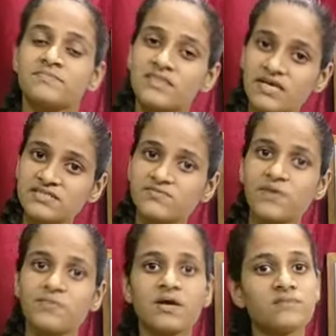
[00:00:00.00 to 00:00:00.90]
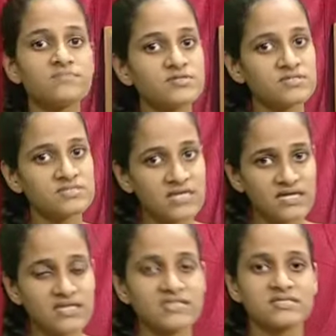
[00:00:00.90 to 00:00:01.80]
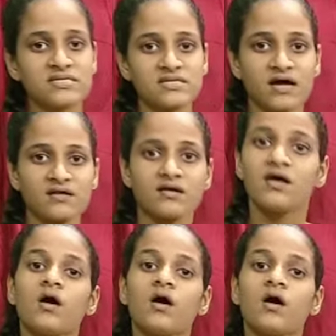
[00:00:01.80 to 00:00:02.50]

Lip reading: Next, when we come to the secondary sector,